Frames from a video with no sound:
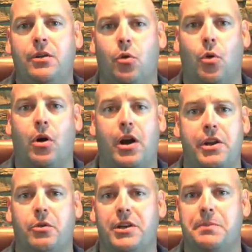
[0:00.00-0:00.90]
or are you
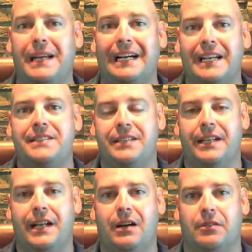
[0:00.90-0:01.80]
going to be leasing it
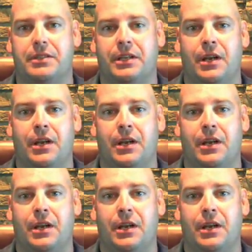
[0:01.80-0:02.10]
out?